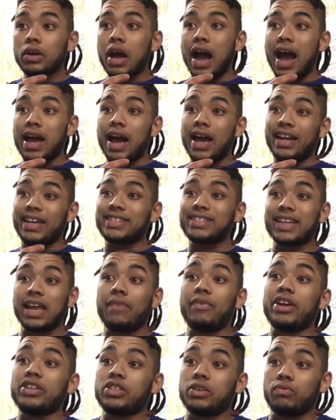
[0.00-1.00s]
at an
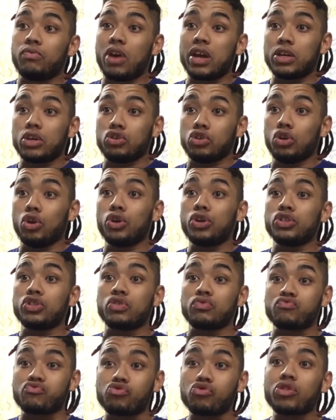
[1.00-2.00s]
accelerated rate, and you're looking
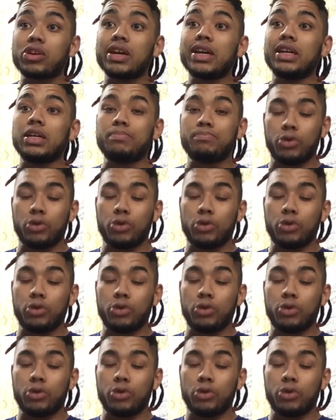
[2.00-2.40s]
to really